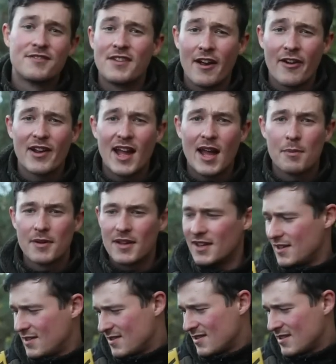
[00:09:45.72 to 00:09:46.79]
Very
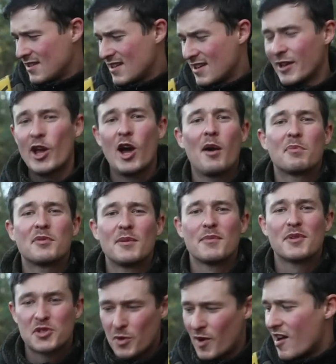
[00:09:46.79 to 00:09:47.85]
happy. Carp
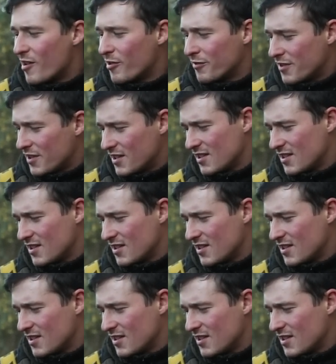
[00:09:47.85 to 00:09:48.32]
number 12.